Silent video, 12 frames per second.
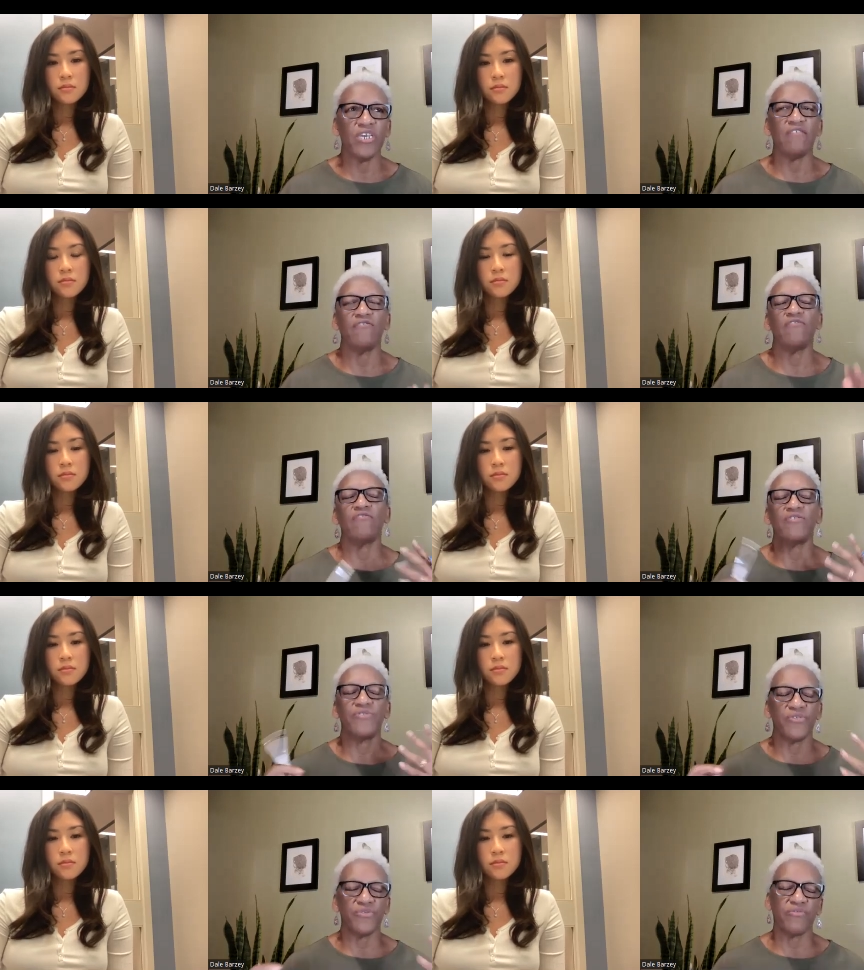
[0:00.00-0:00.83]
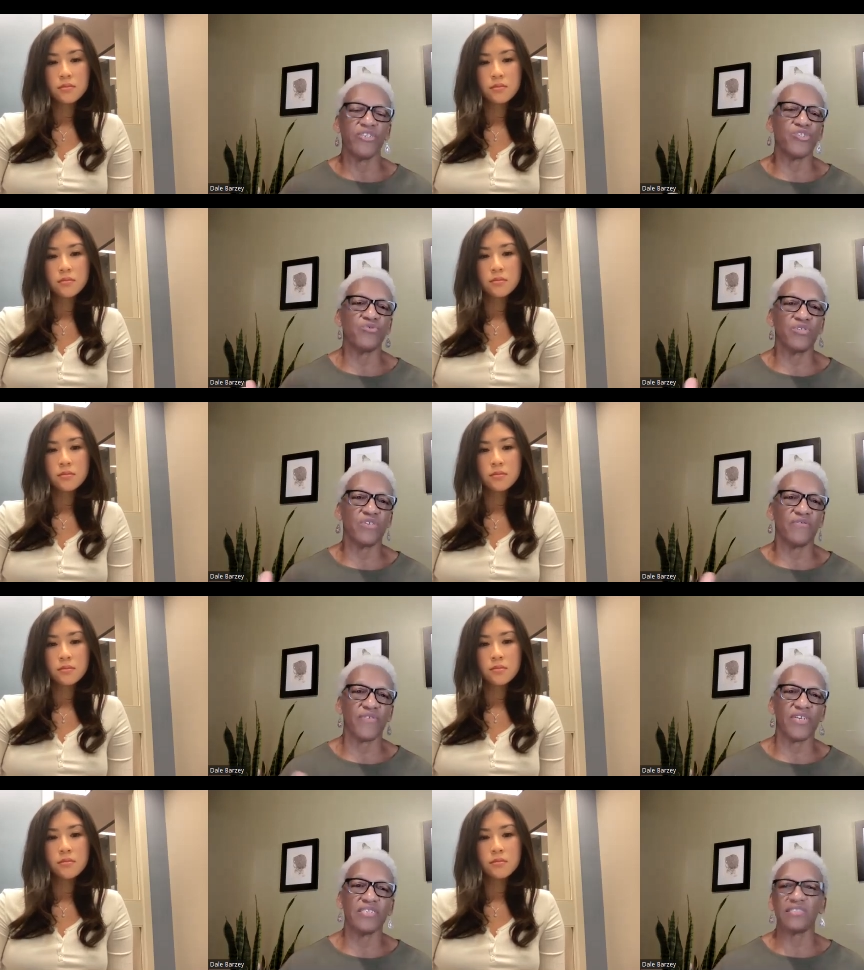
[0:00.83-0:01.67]
Speaker 1: You're here, you're on the
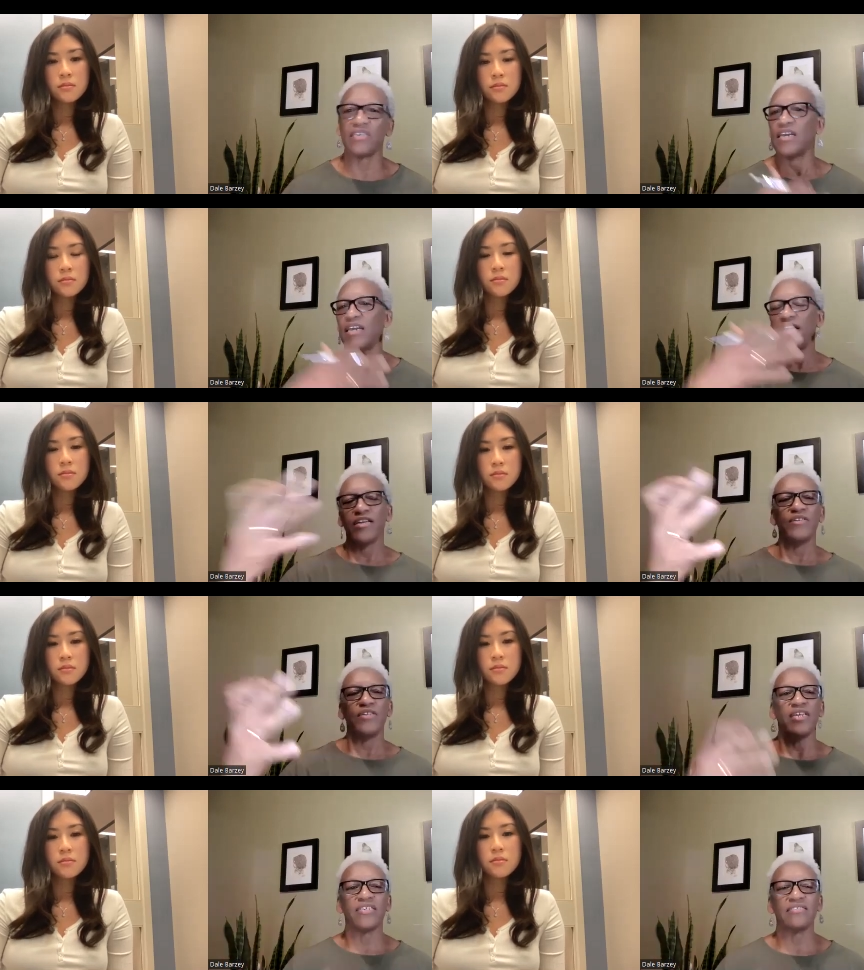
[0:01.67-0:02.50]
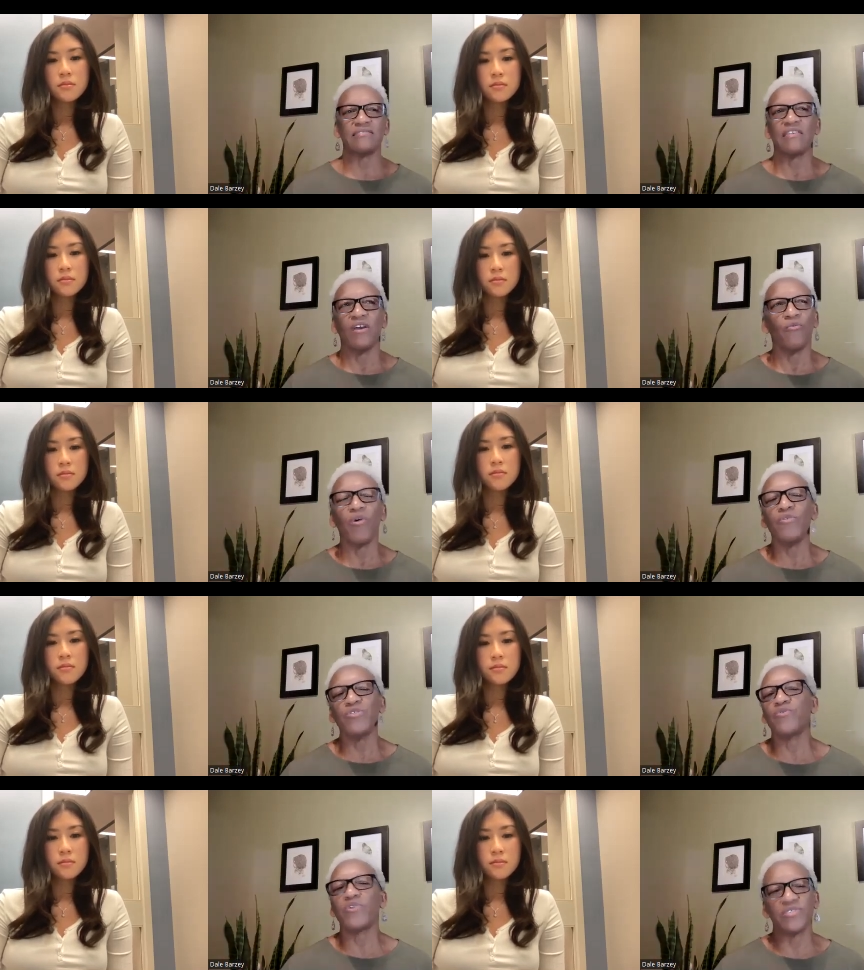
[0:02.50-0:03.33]
threshold of this in the next
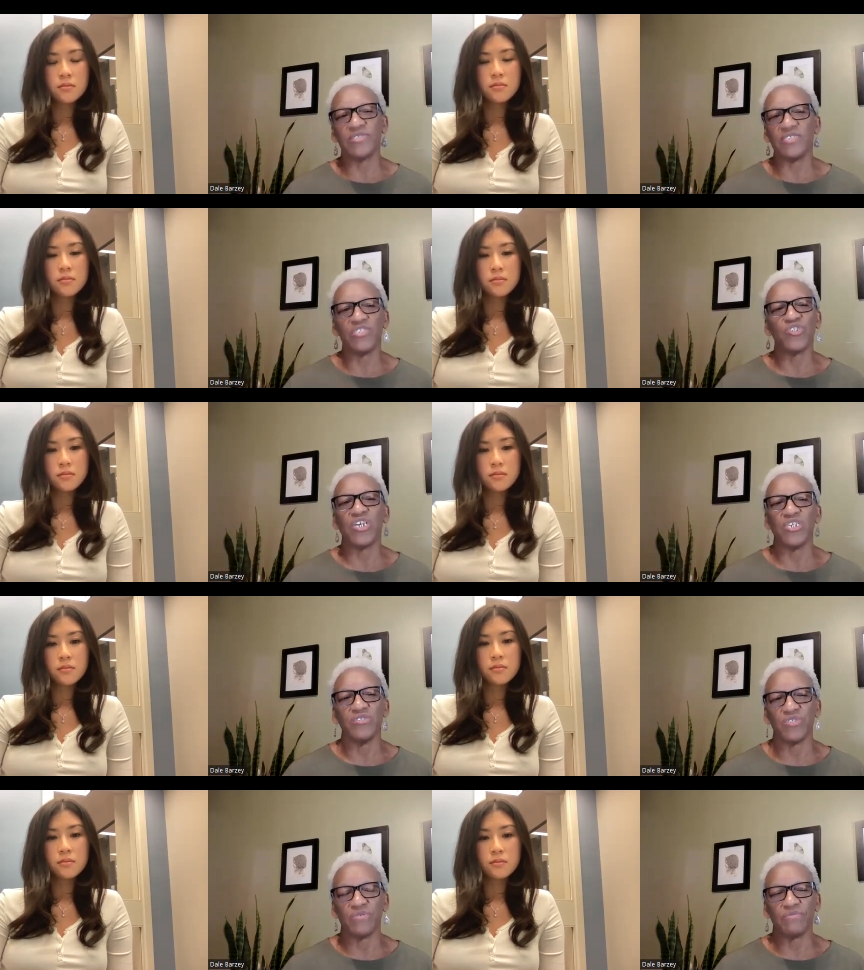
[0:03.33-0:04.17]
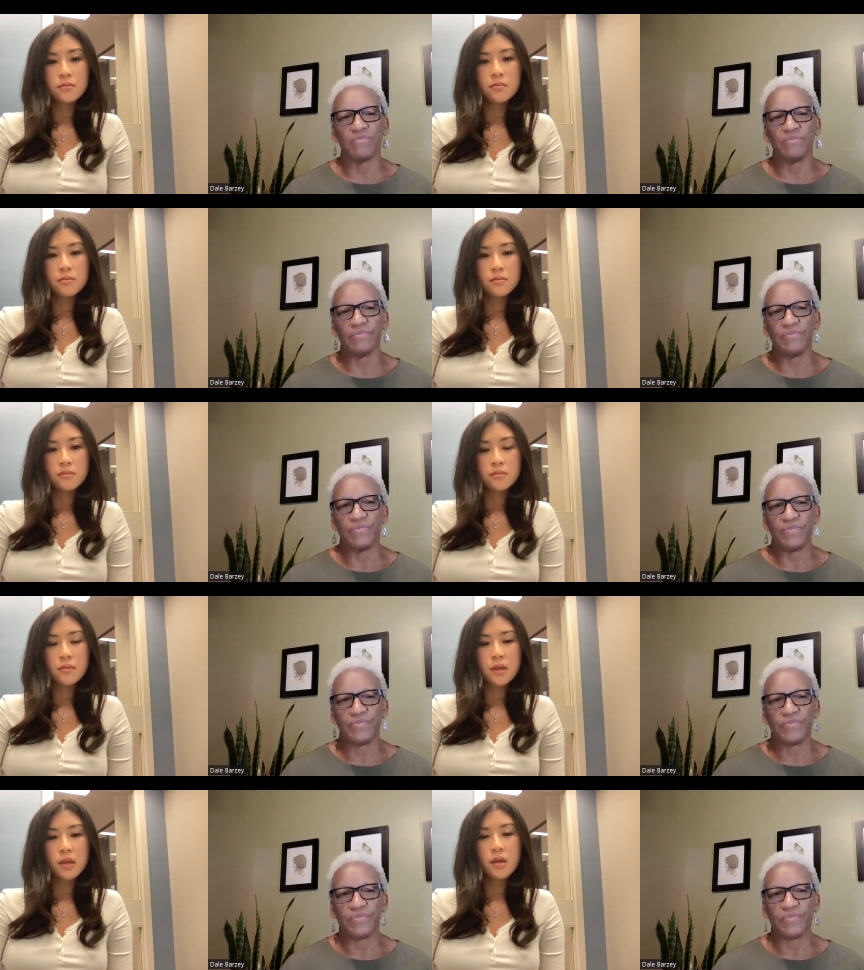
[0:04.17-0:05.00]
what would you want to see change
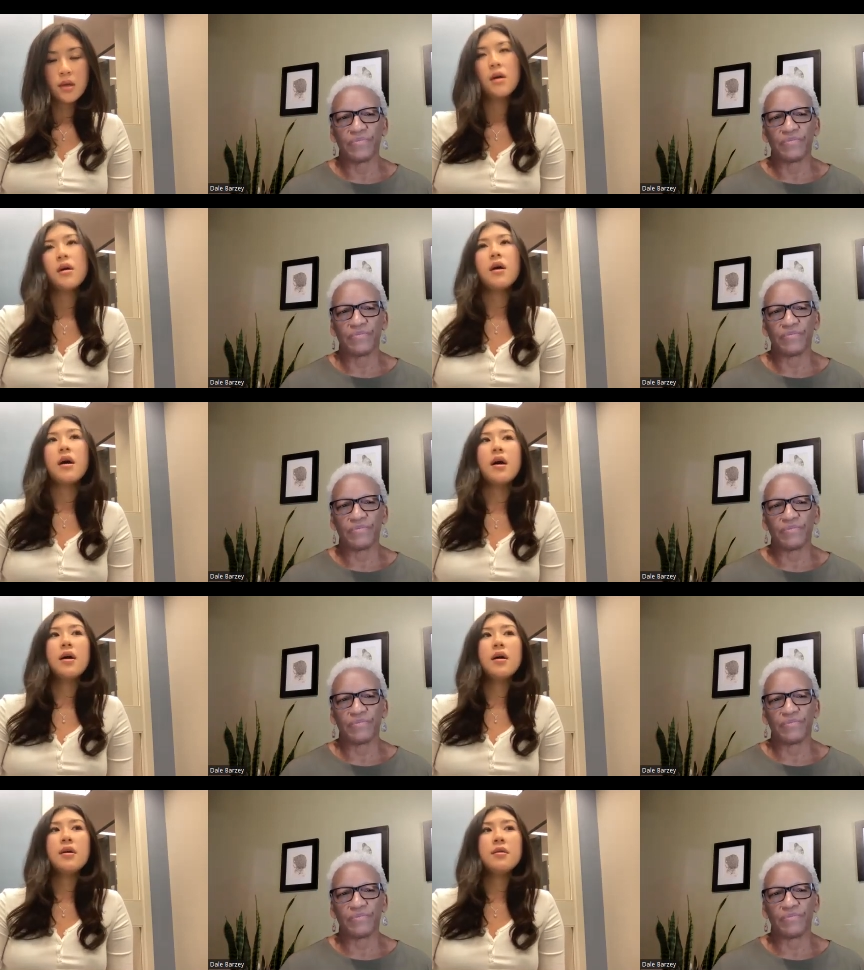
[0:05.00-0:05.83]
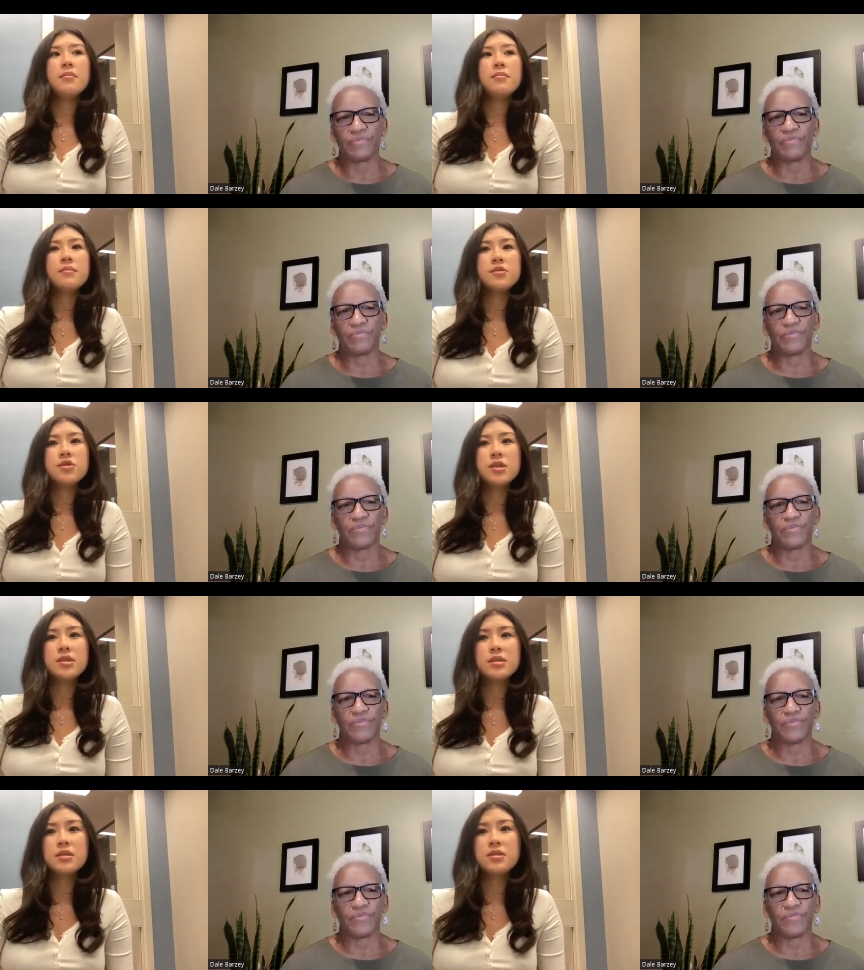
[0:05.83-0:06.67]
Speaker 2: um
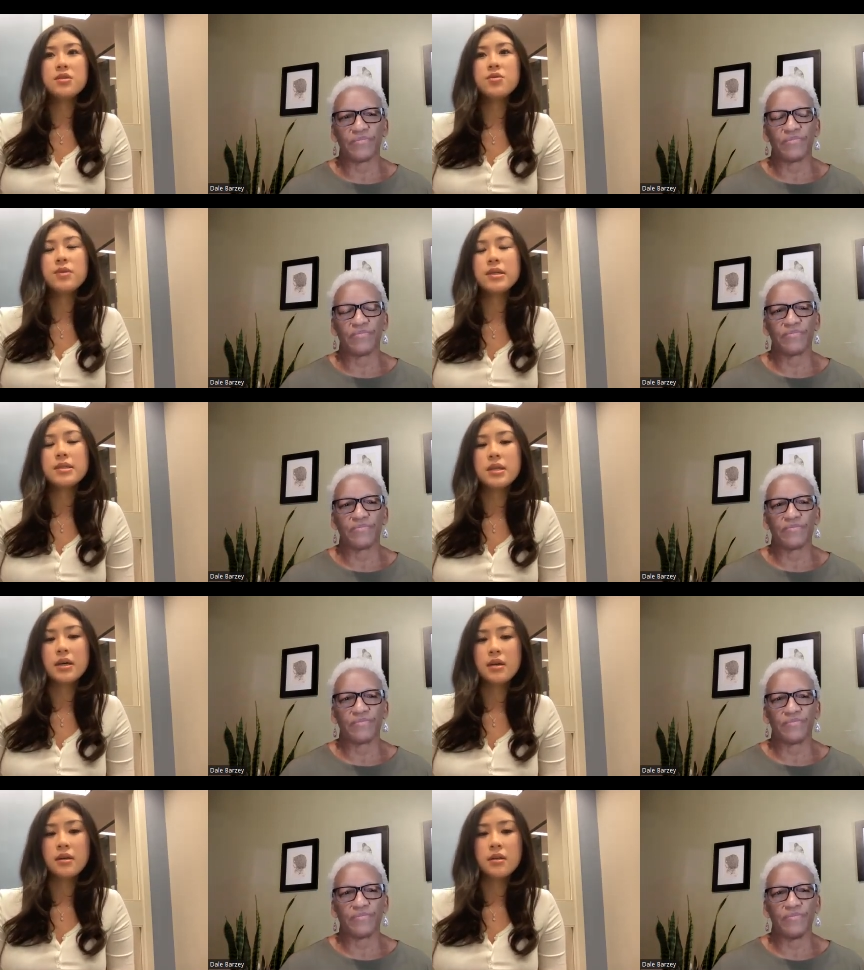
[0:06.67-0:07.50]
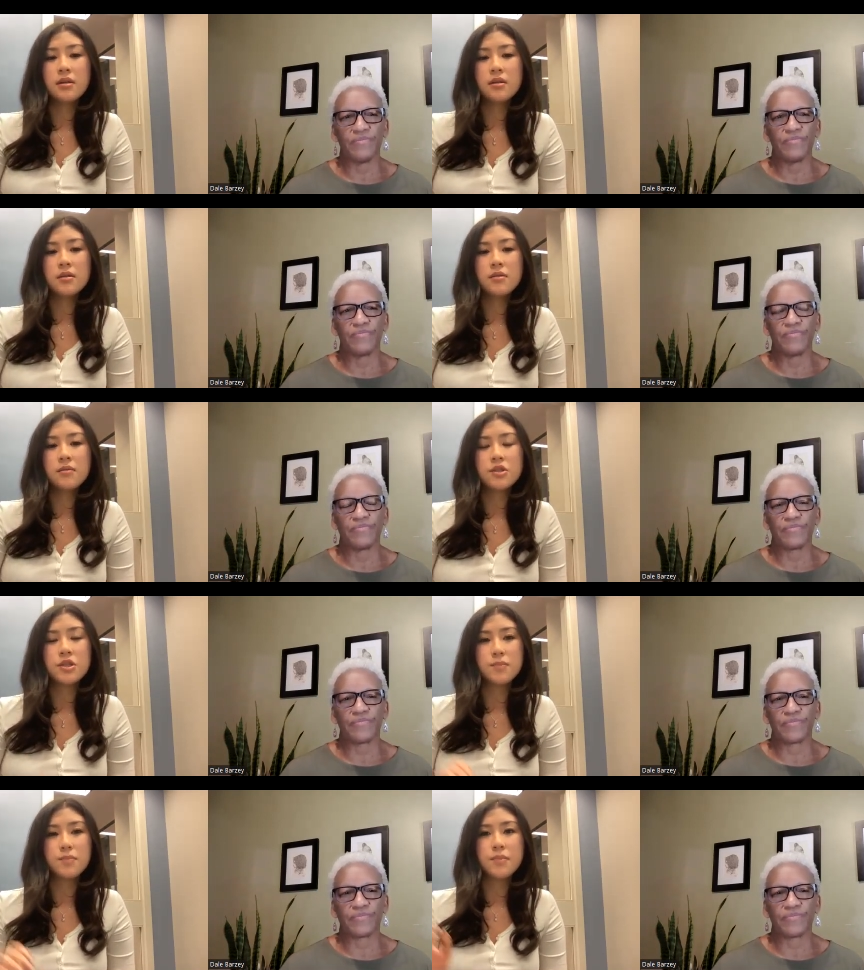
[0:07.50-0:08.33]
just as you had said just